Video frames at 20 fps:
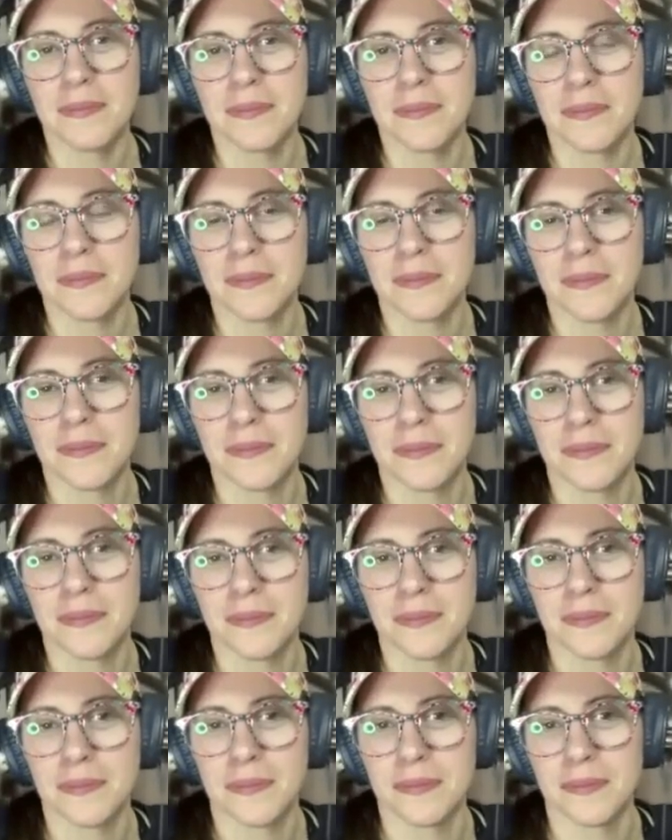
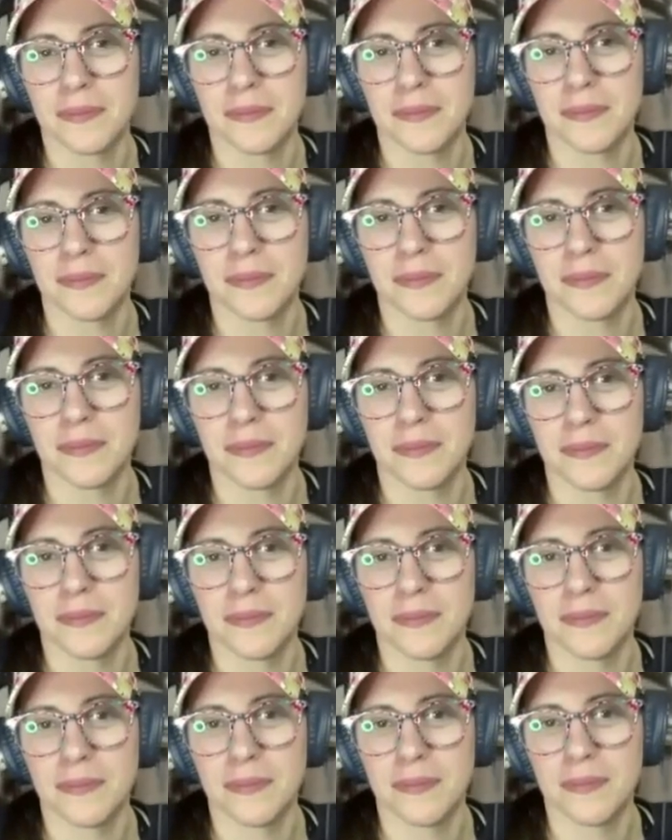
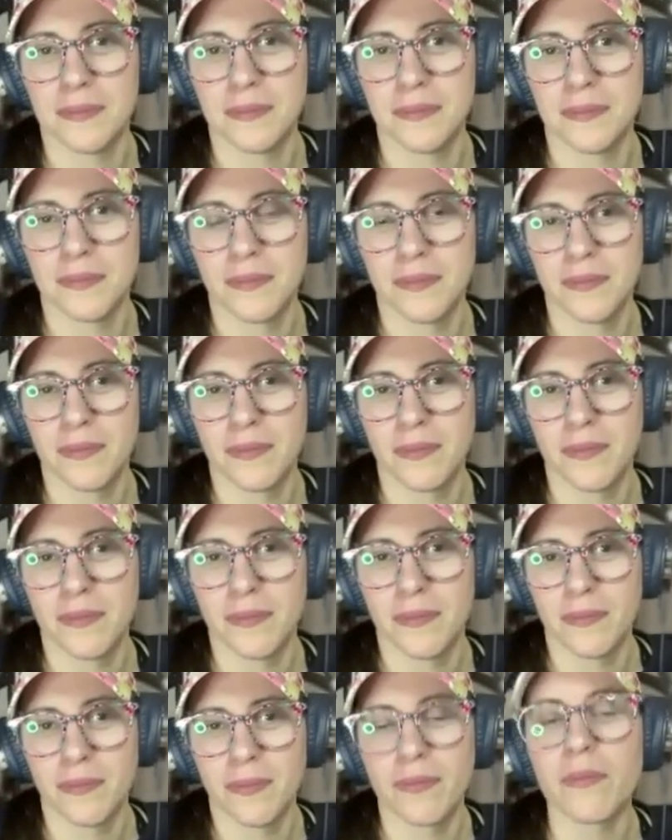
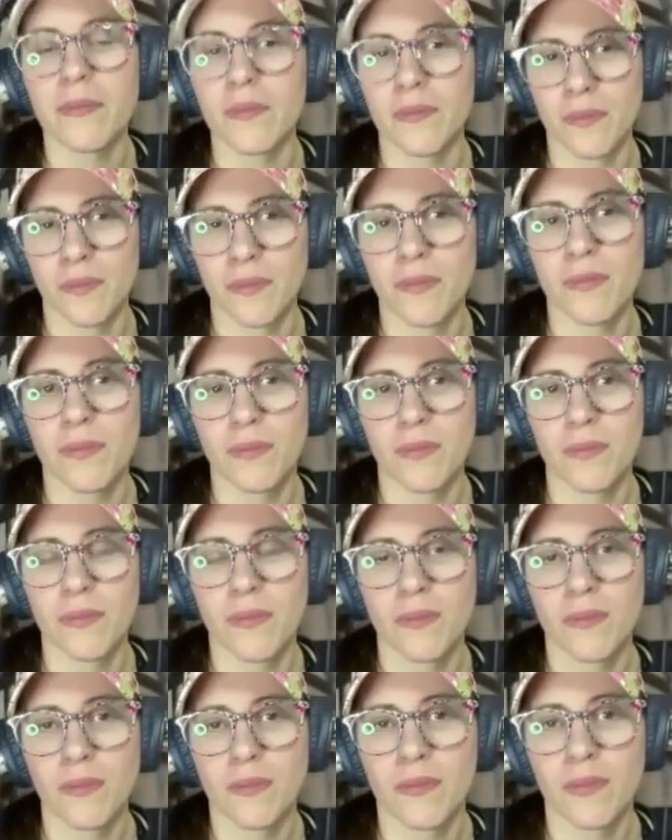
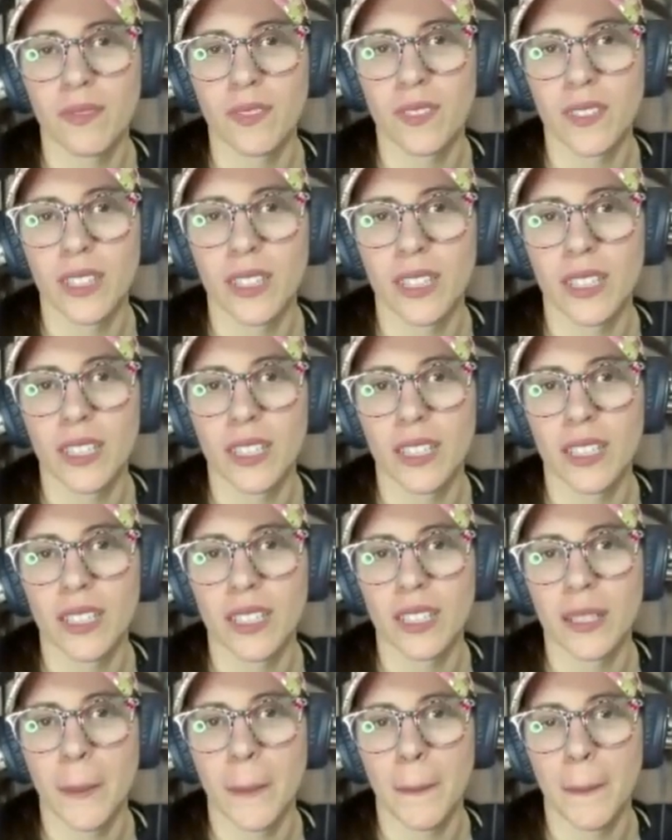
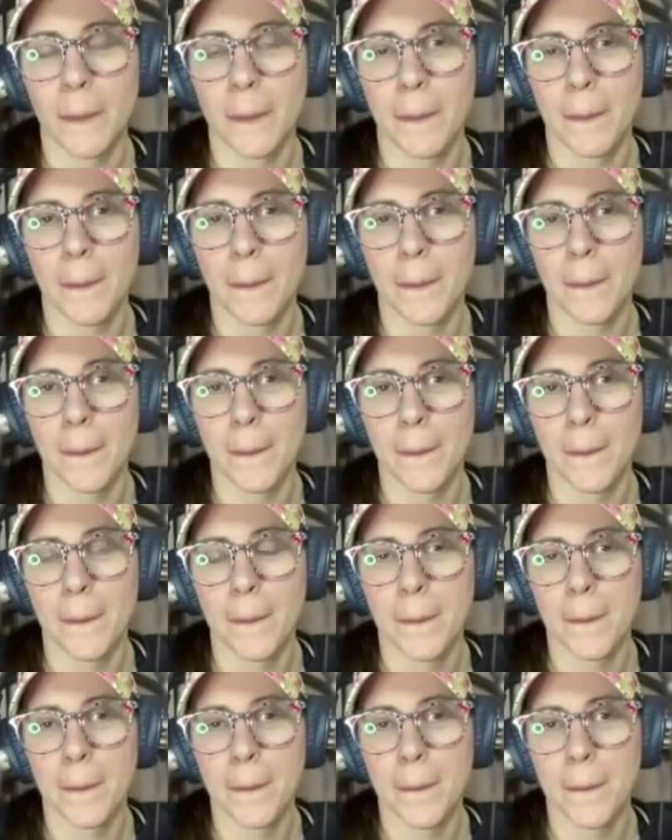
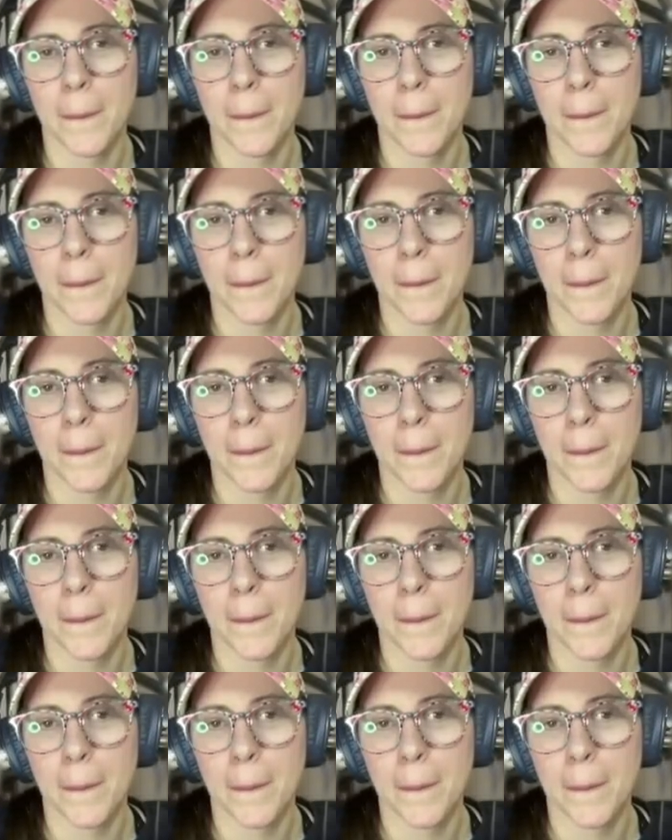(silent)